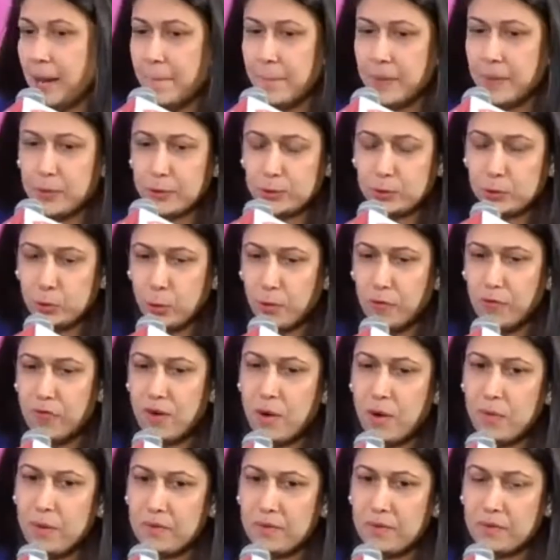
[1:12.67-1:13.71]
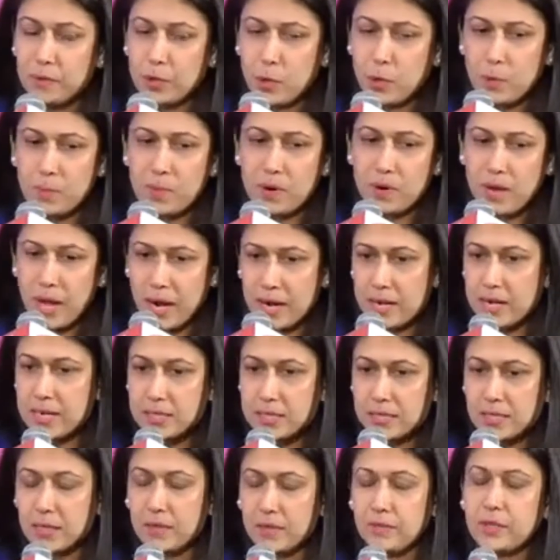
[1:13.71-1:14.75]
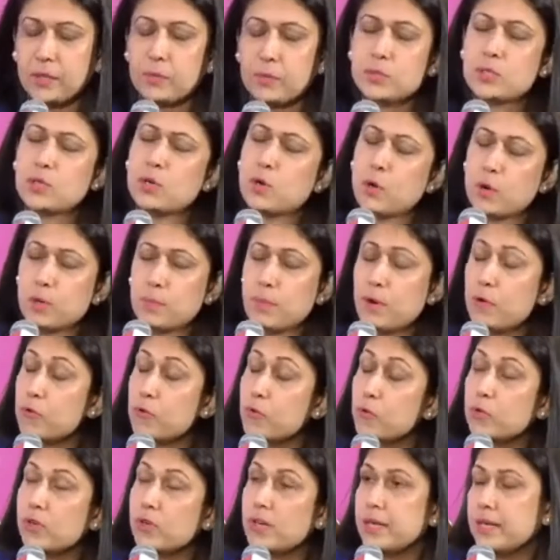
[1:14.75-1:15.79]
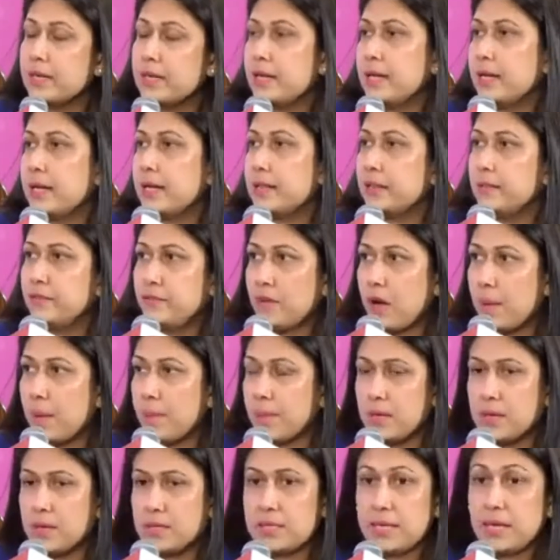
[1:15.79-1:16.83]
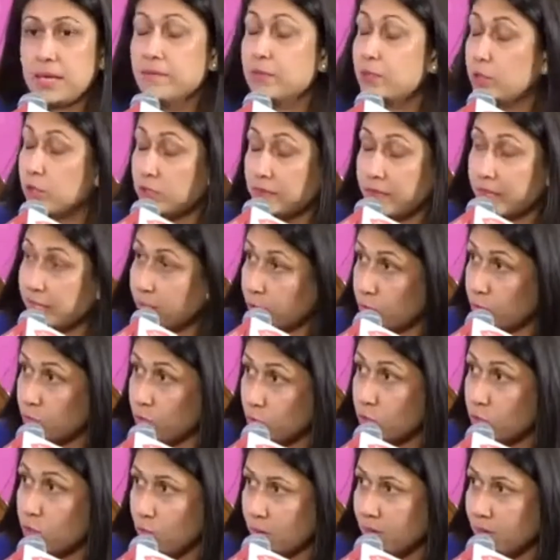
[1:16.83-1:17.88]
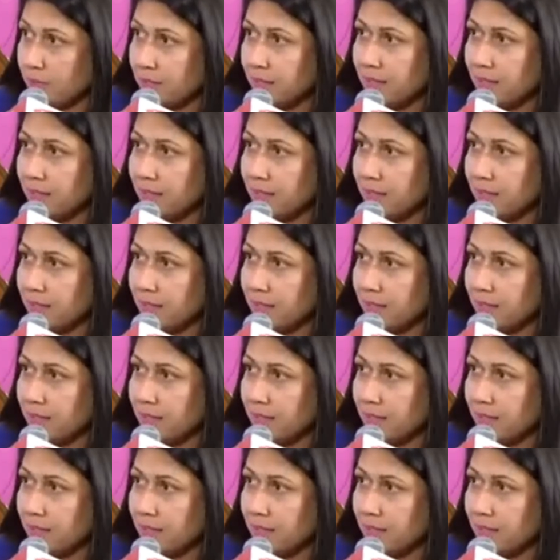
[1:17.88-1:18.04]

Because so far when we were talking about underserved, it was a lot about rural India and the farmers, and which is very true.